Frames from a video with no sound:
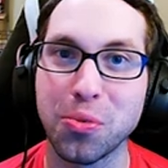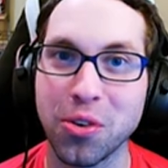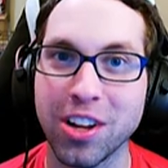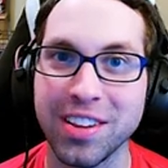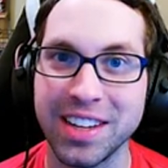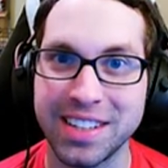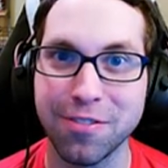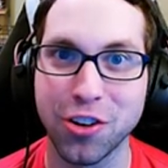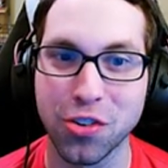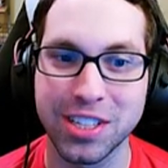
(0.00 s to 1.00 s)
wondering the
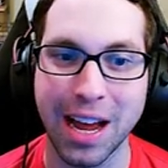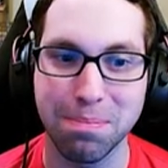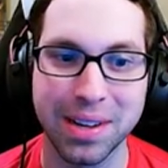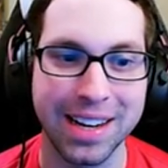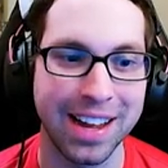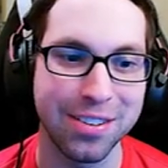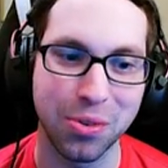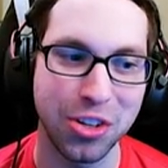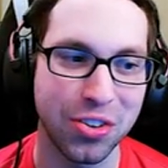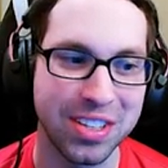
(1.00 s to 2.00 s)
difficulty I play on,
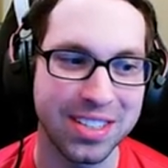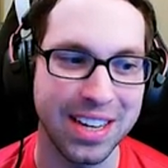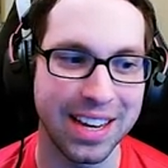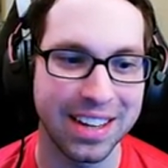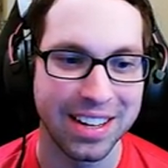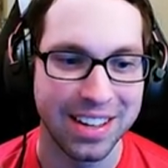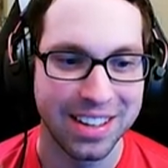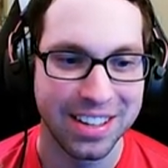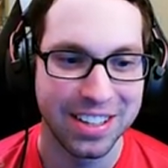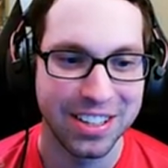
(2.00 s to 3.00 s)
well, you can see it.
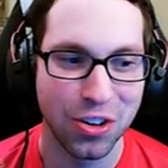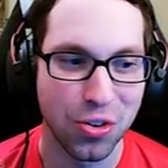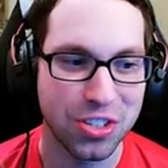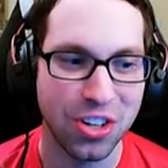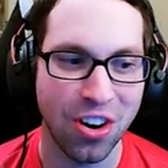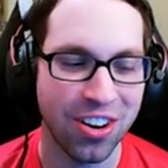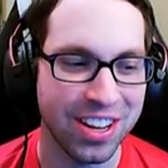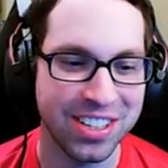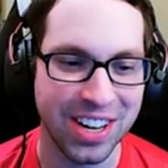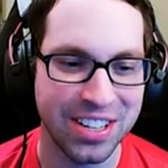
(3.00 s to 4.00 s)
Force
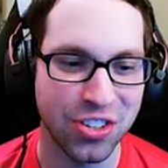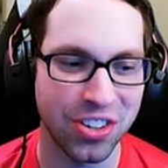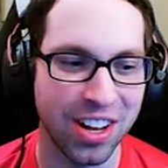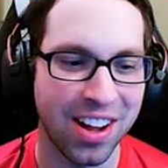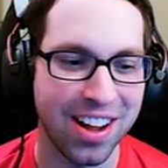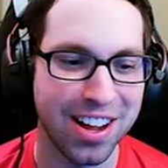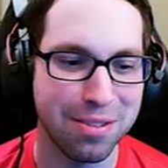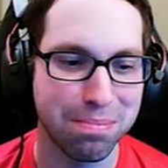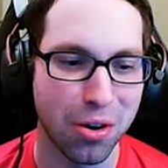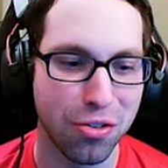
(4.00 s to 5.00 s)
yardage, I turn on.
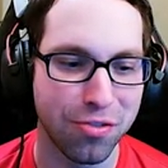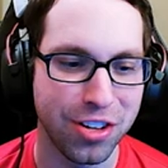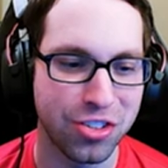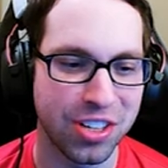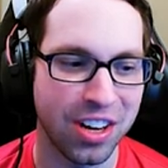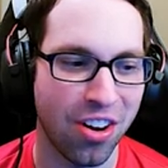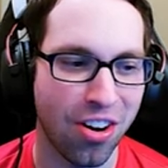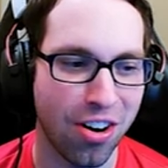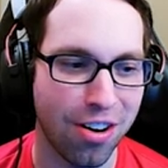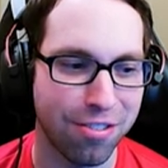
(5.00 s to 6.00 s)
Provision
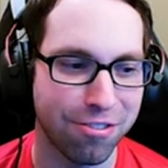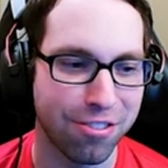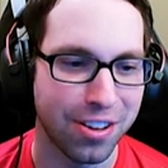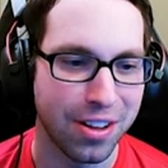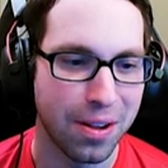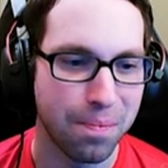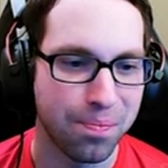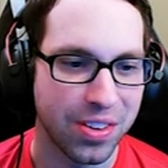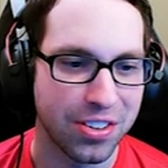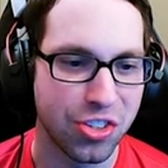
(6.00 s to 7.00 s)
off.
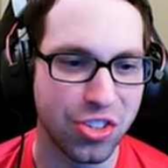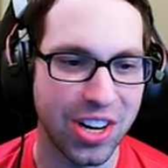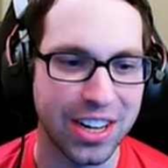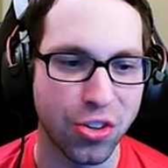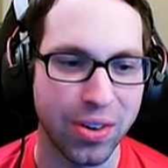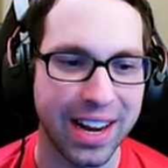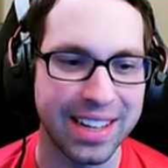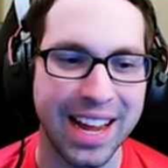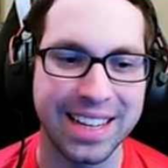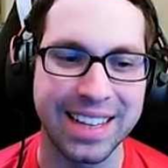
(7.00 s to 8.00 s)
Trajectory, I
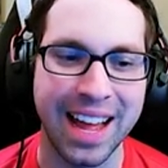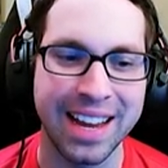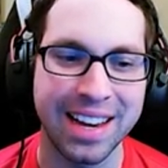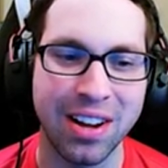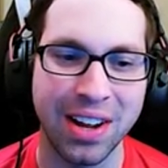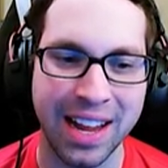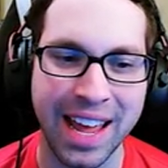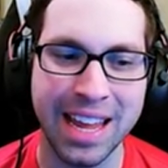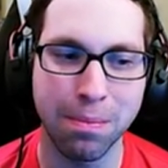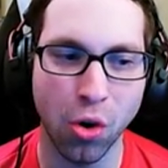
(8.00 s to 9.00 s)
like that
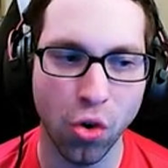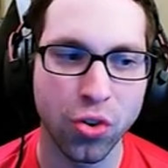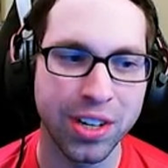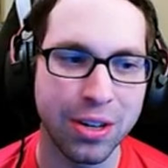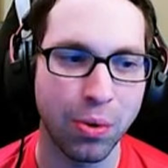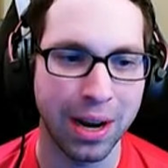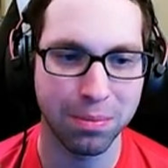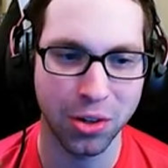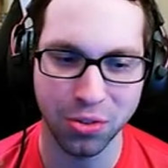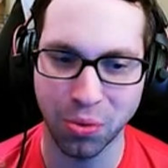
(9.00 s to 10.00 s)
aim only when I'm
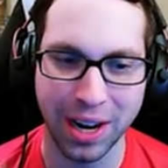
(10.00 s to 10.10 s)
when